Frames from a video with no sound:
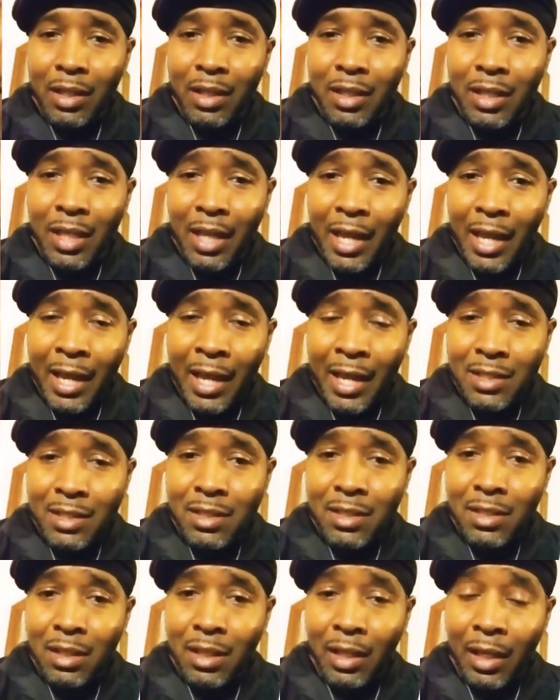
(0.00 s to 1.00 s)
The
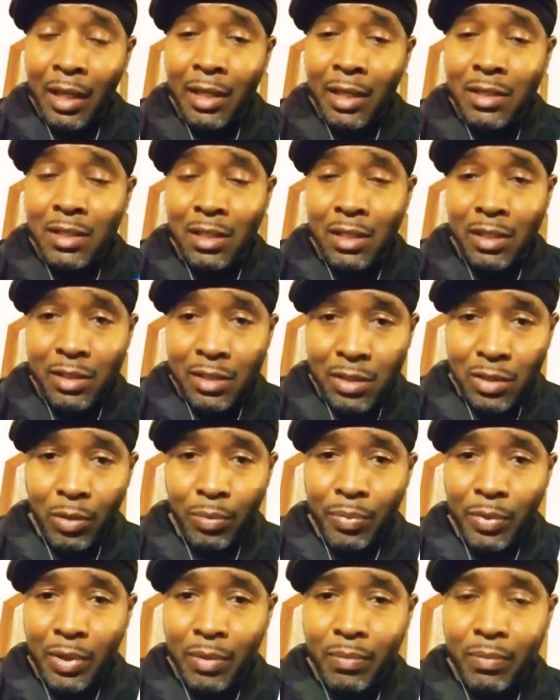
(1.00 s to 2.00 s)
S is the
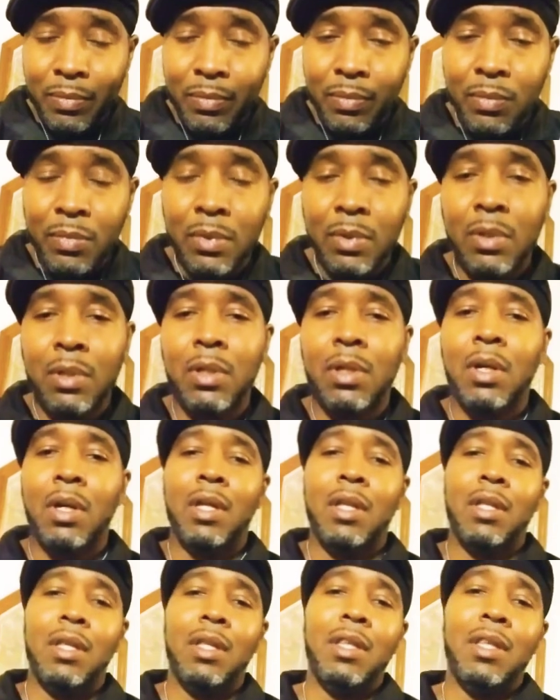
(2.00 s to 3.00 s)
serpent.
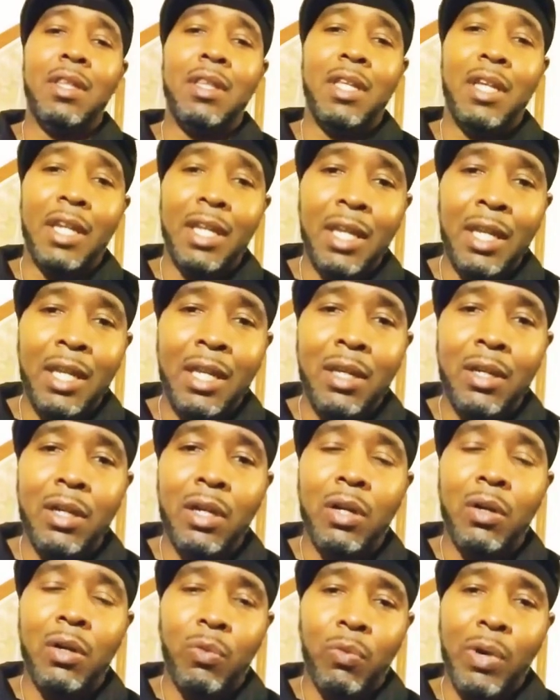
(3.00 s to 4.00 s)
The E
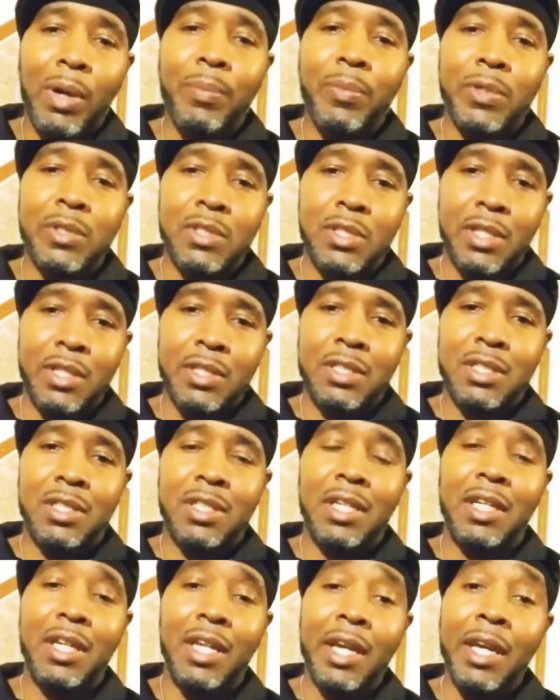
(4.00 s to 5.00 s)
represents
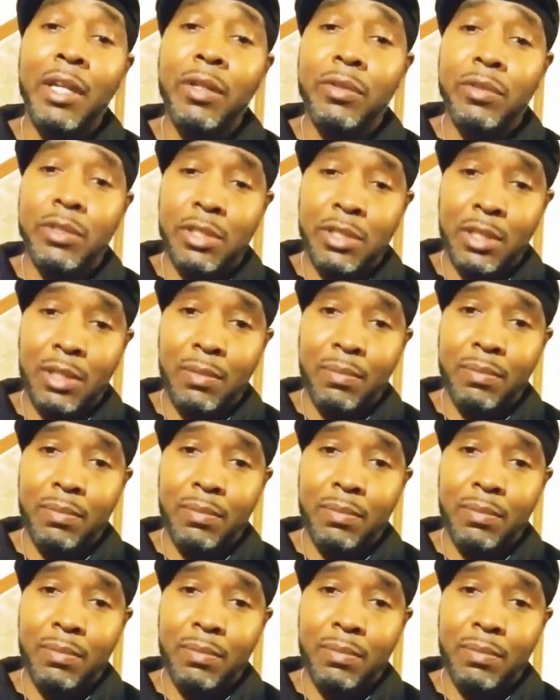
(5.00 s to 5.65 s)
the energy